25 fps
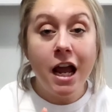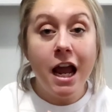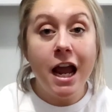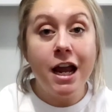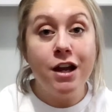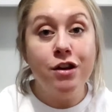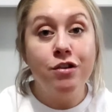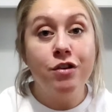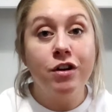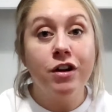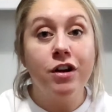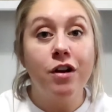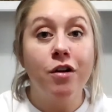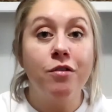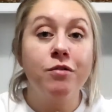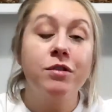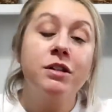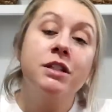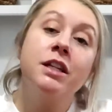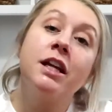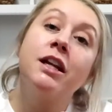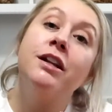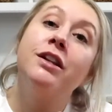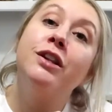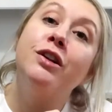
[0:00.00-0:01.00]
And you can always
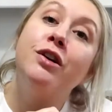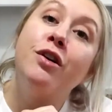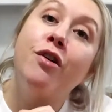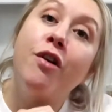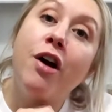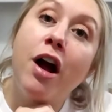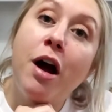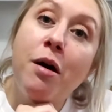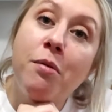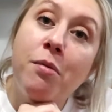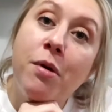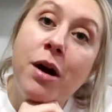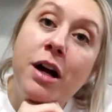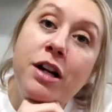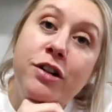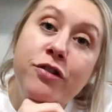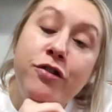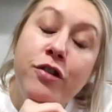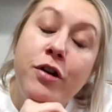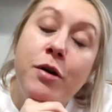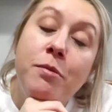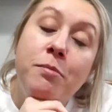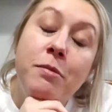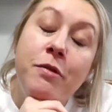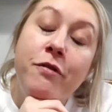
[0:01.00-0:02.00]
get a little grout brush
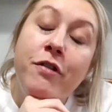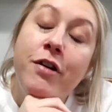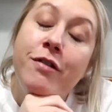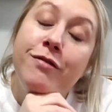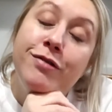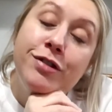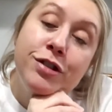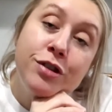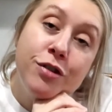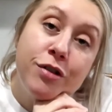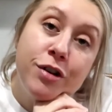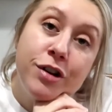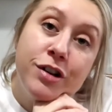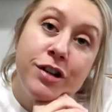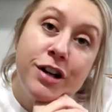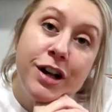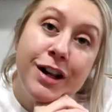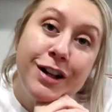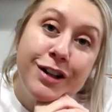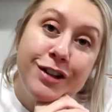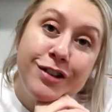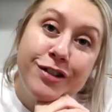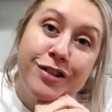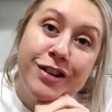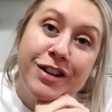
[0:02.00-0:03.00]
from a favorite store,
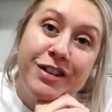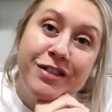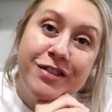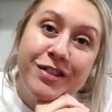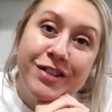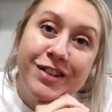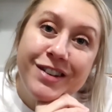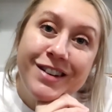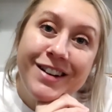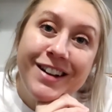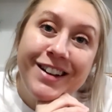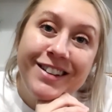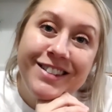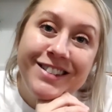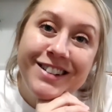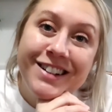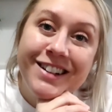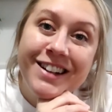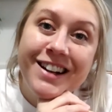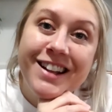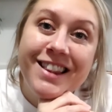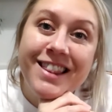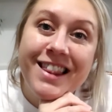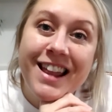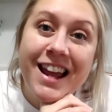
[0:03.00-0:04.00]
Dollar Tree, for
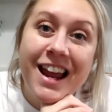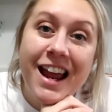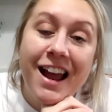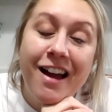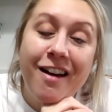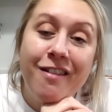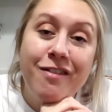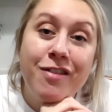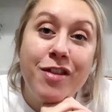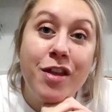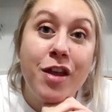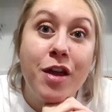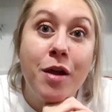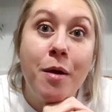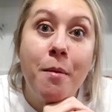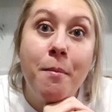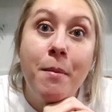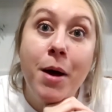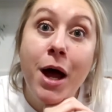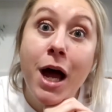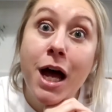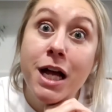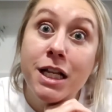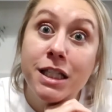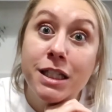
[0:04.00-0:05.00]
$1. They have the
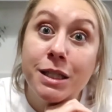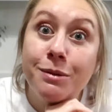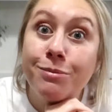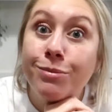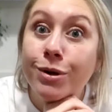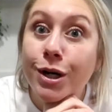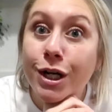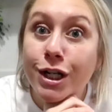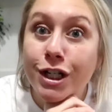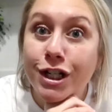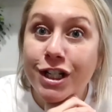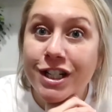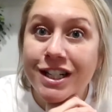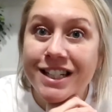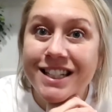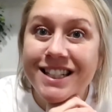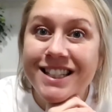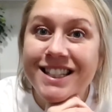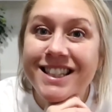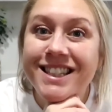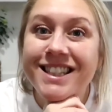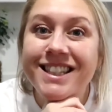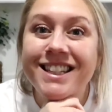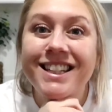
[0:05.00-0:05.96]
best brushes.